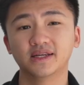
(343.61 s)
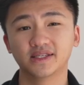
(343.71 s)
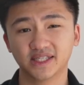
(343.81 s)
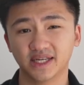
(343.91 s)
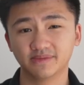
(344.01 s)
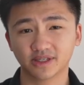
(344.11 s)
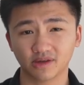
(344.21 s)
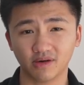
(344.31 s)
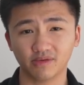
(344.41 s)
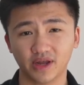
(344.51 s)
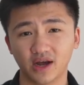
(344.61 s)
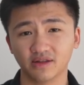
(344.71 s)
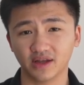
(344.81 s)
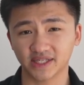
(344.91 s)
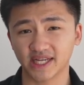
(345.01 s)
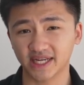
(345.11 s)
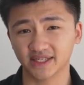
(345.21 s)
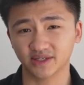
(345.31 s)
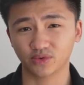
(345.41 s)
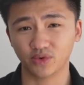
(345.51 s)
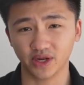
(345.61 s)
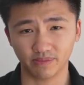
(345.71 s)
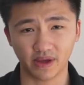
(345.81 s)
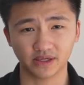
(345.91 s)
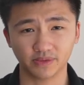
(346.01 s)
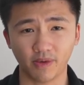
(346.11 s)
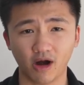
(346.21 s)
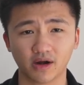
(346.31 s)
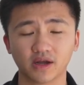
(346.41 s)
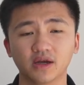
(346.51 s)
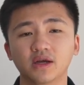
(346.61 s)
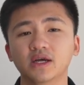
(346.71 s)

Same story on the Assassin's Creed benchmark.